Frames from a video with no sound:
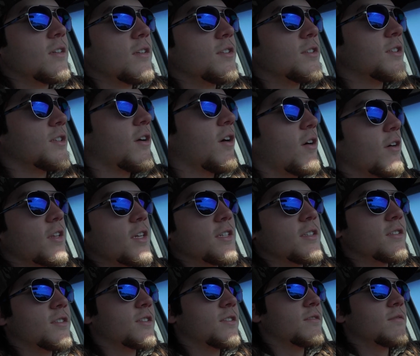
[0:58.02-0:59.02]
see all
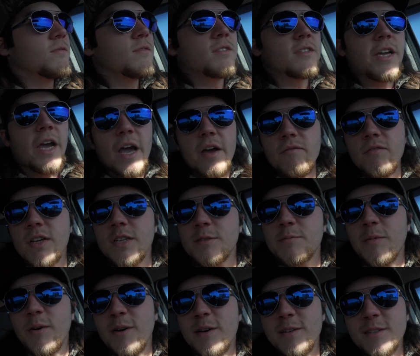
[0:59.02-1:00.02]
these catfish
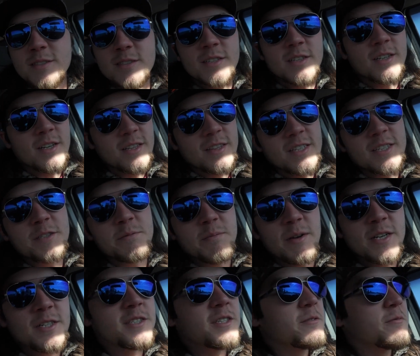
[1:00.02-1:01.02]
ponds,
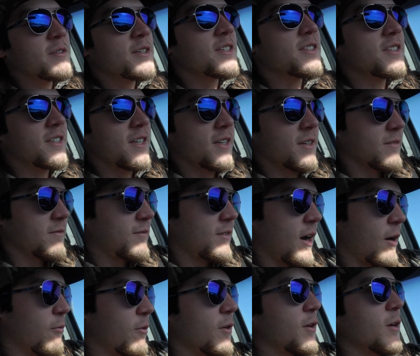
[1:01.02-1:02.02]
especially when it's like,
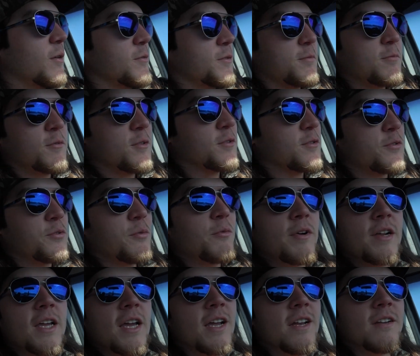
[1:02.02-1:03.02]
I woke up this morning, it's
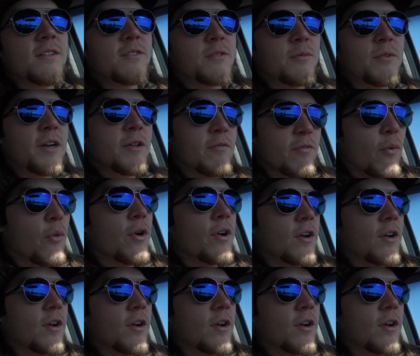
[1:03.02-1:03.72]
24